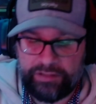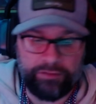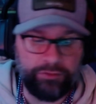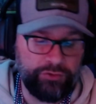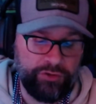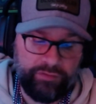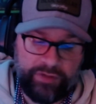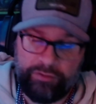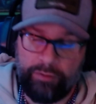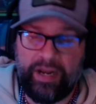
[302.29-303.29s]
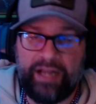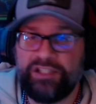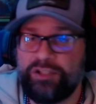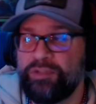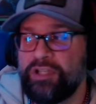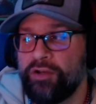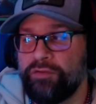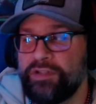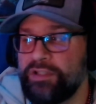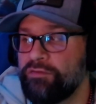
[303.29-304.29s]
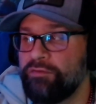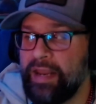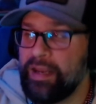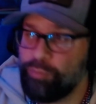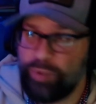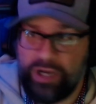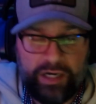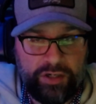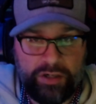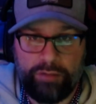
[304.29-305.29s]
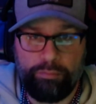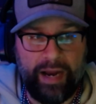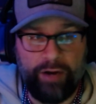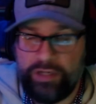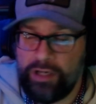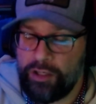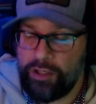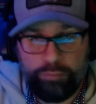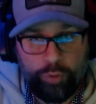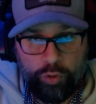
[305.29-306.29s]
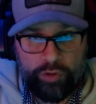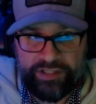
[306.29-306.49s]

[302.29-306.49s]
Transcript: The lunar event reminds me of the vampire bounty hunter board.